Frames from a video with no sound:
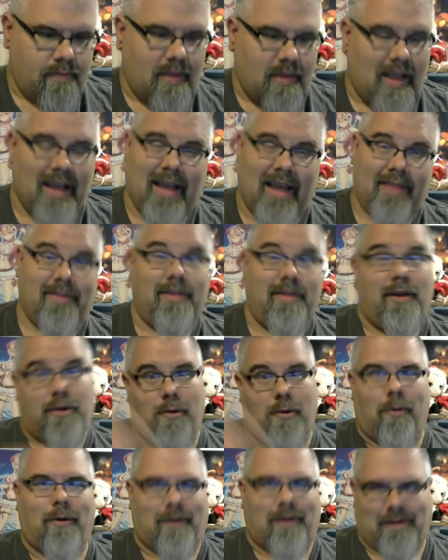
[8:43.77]
and the
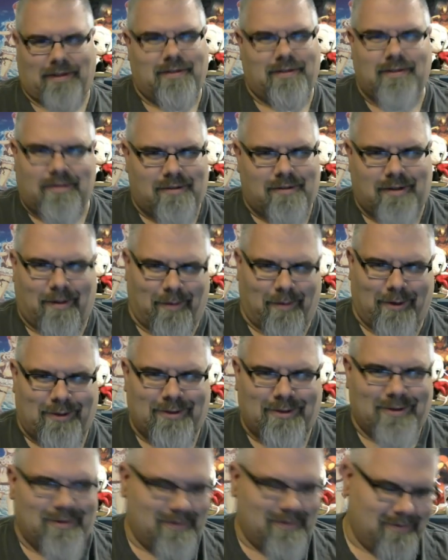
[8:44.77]
Dorcas
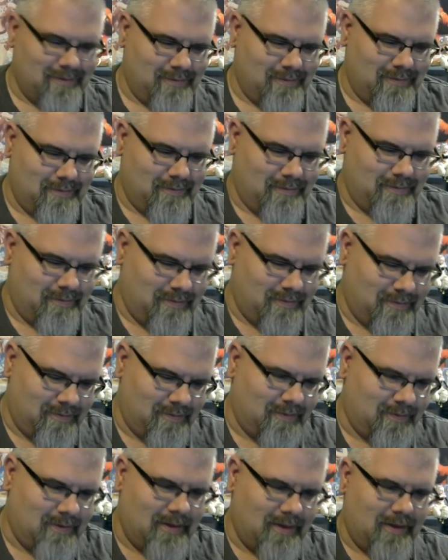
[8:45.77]
commercial.
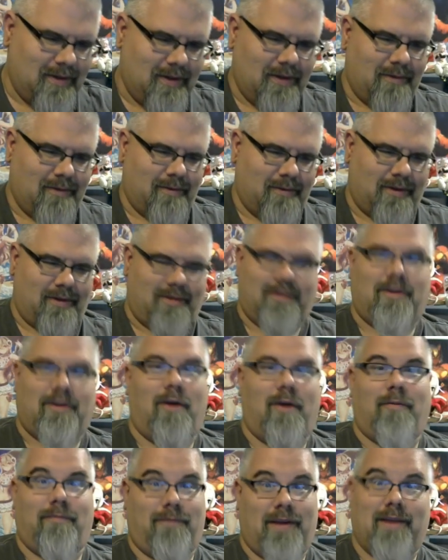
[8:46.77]
But
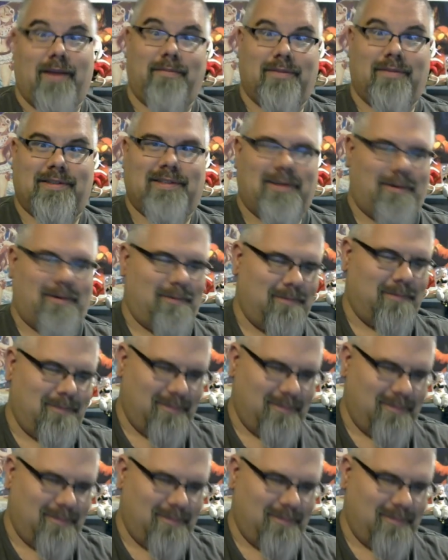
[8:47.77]
don't feed him the soup.